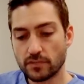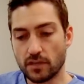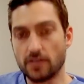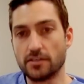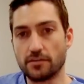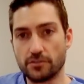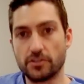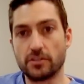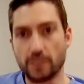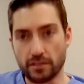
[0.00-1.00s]
uh,
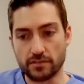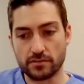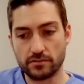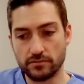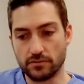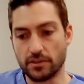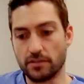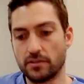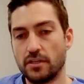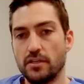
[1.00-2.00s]
diverticulitis. Okay,
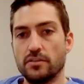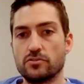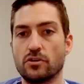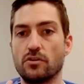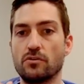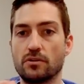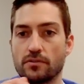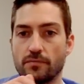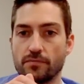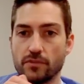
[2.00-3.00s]
so
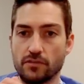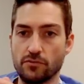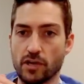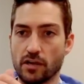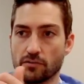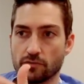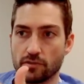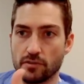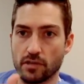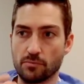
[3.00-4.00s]
if you have
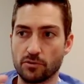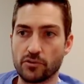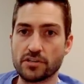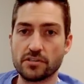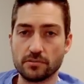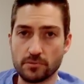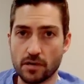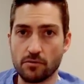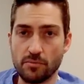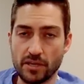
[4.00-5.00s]
uh, progressing
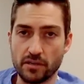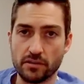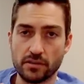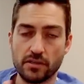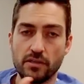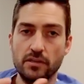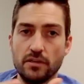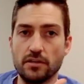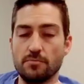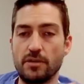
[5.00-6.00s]
abdominal pain,
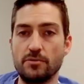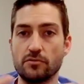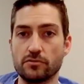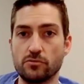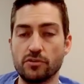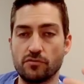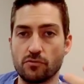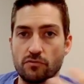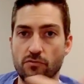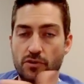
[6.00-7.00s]
uh, maybe over
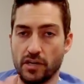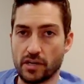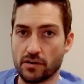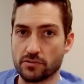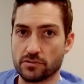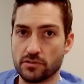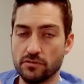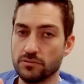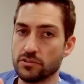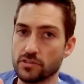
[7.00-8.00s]
24, 48 hours,
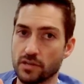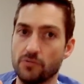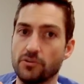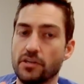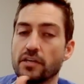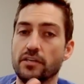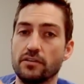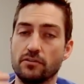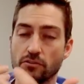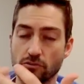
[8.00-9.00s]
which is not going to get,
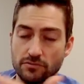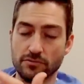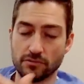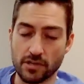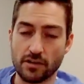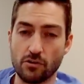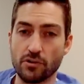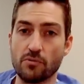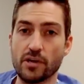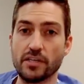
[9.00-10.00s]
not
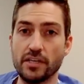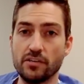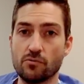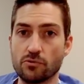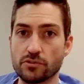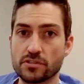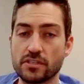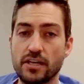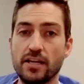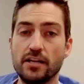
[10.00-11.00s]
going away, getting
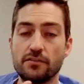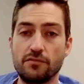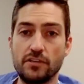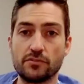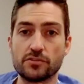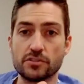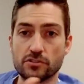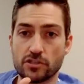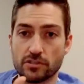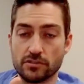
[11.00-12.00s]
worse, fevers and
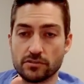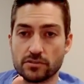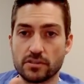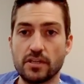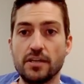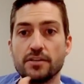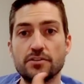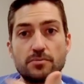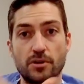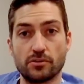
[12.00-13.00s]
chills,
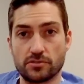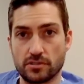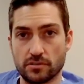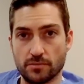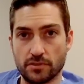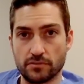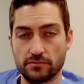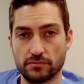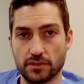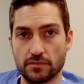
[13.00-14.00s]
you should probably go see somebody.
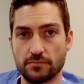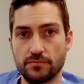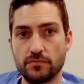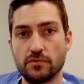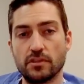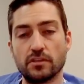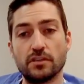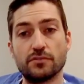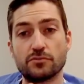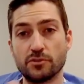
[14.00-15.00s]
Okay.
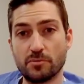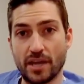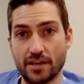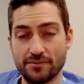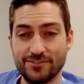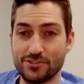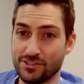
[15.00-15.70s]
If it's real bad, you